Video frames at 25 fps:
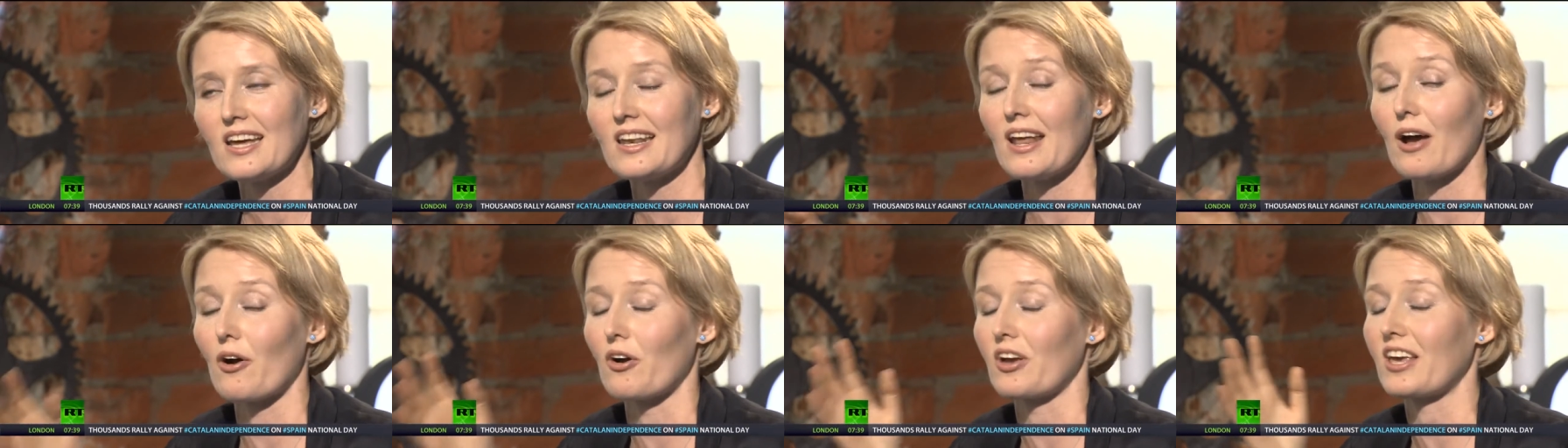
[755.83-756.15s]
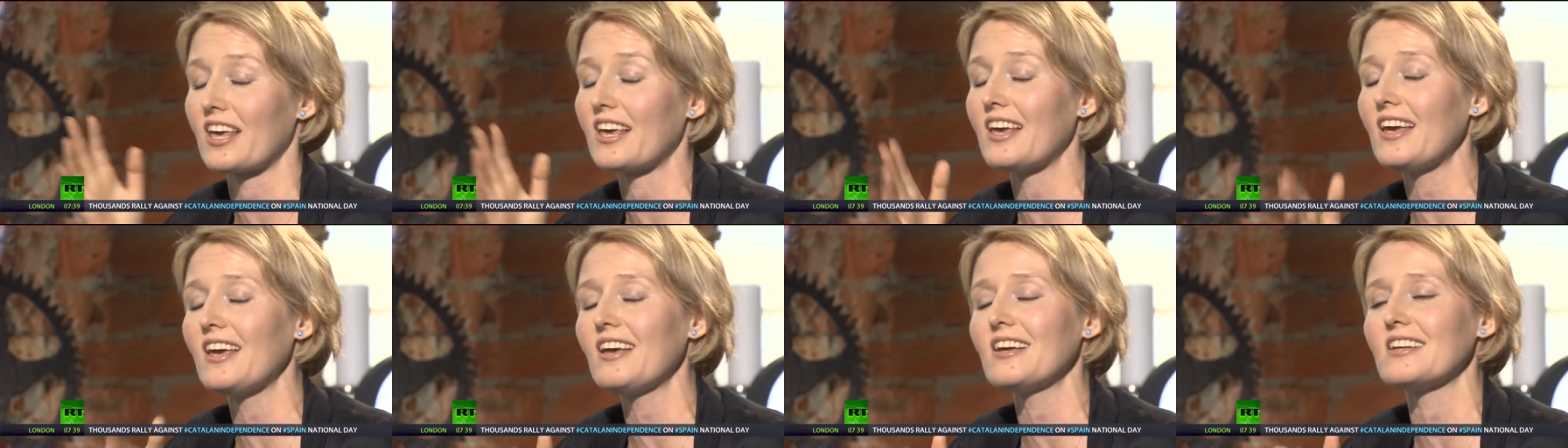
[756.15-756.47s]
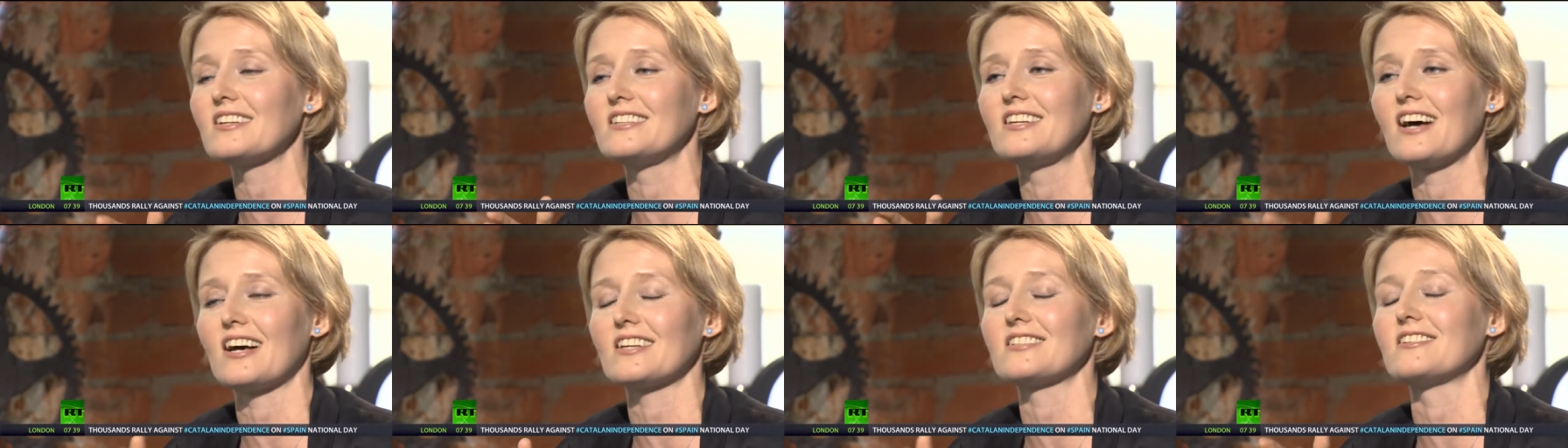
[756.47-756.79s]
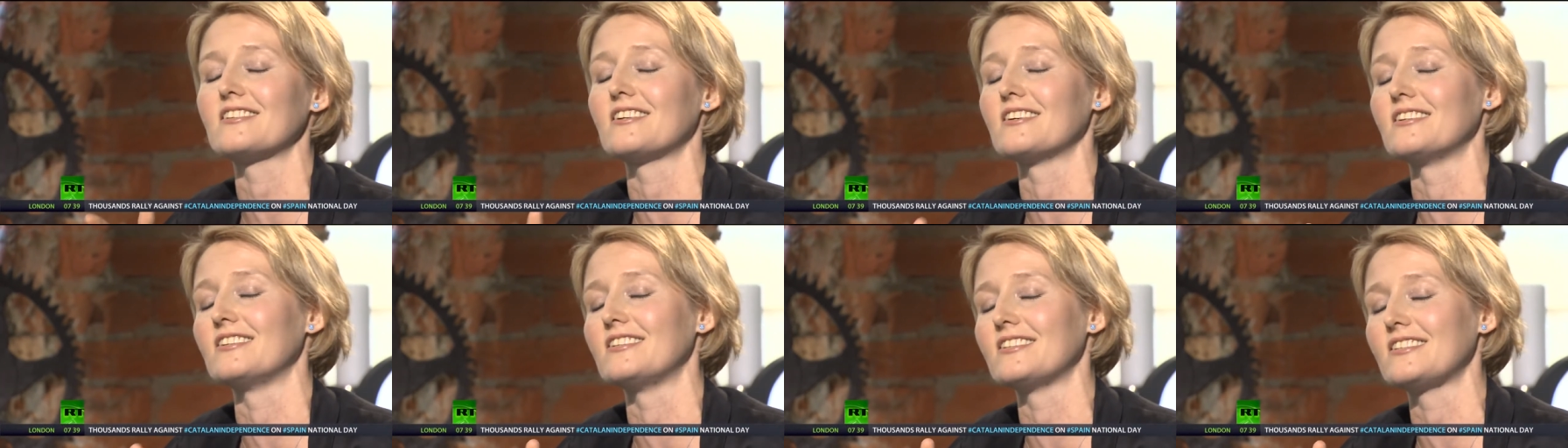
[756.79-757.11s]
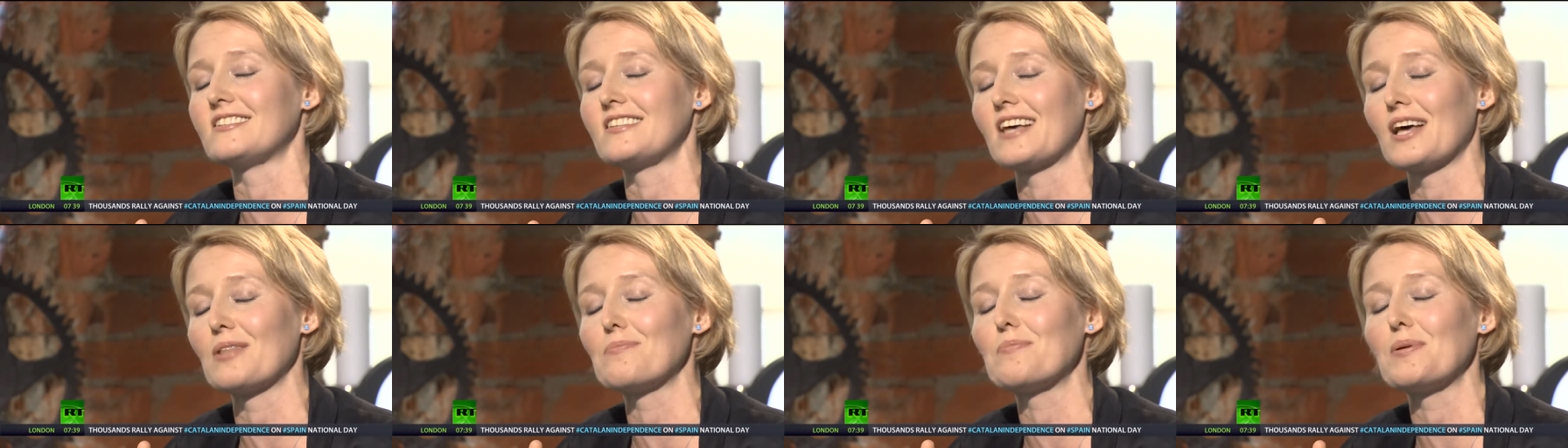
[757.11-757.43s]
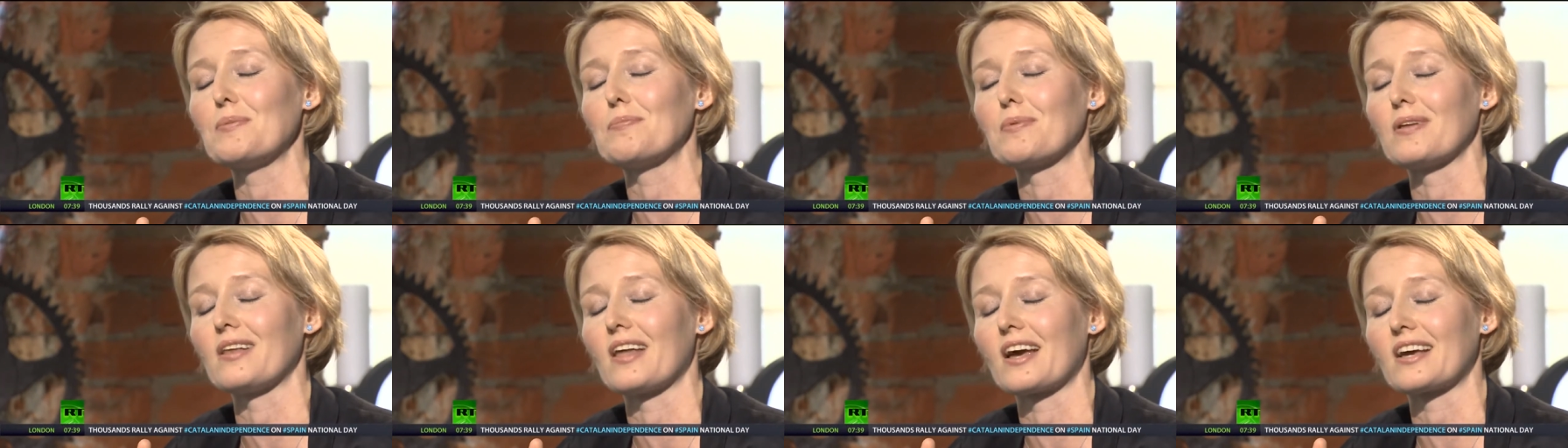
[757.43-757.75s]
Now, he doesn't understand
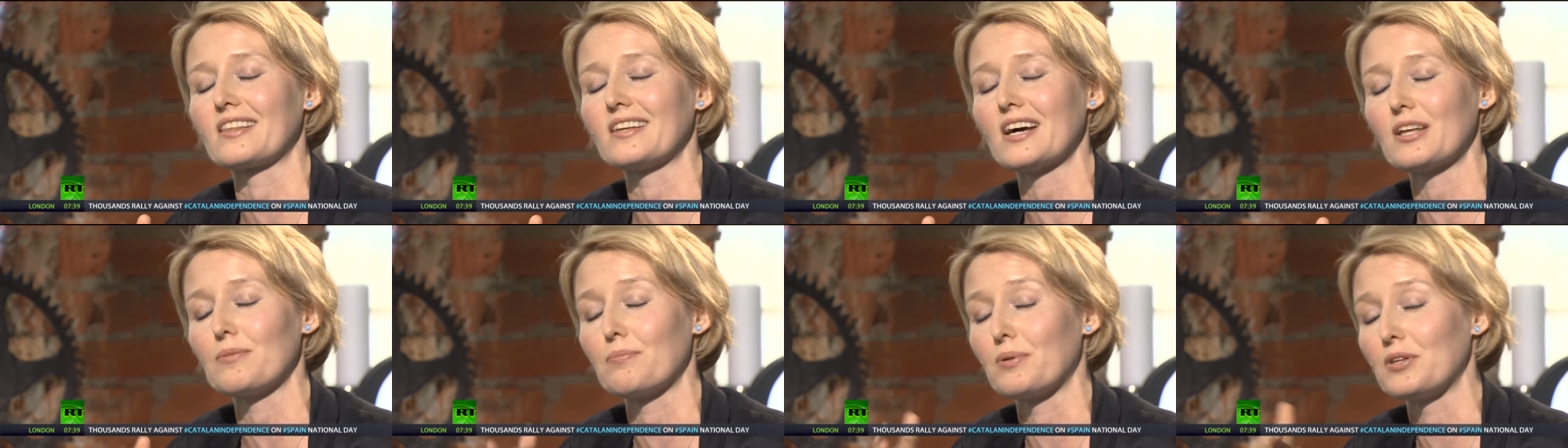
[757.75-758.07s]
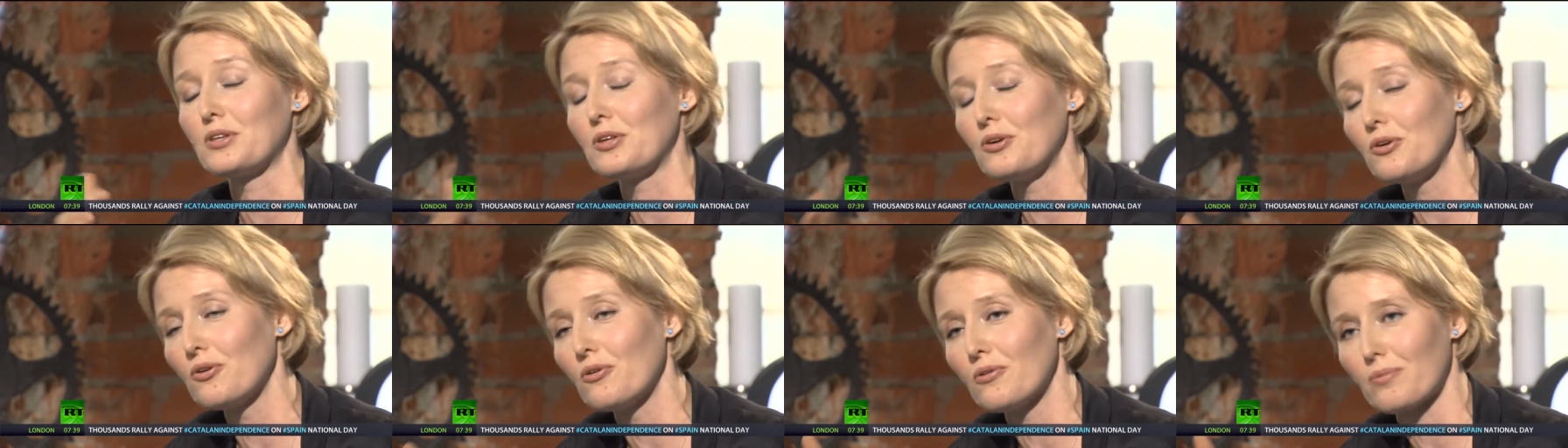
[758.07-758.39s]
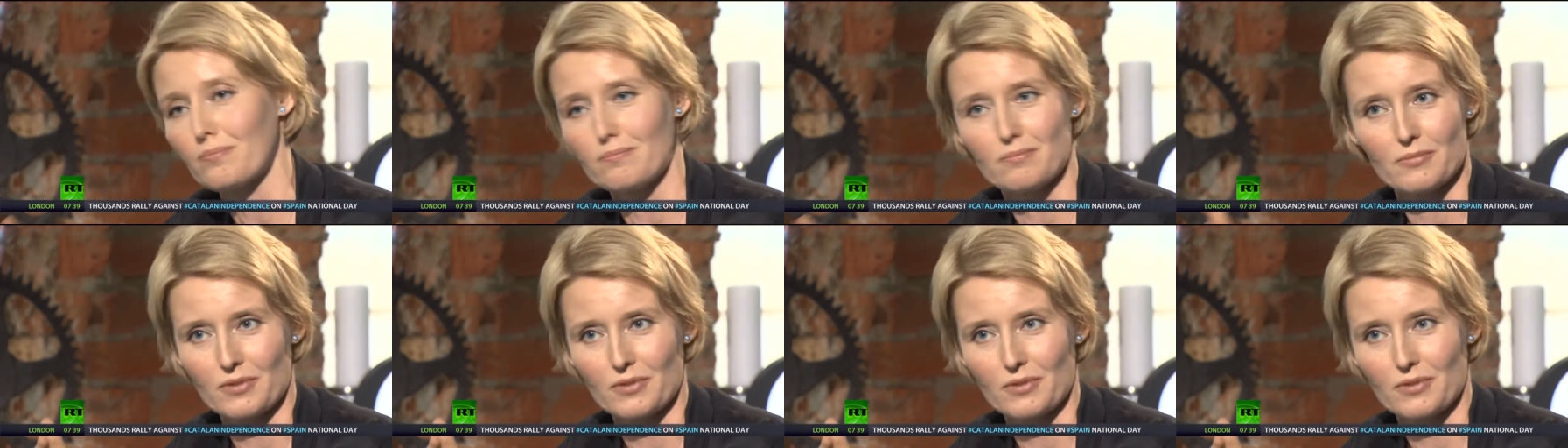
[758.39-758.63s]
people like that, but you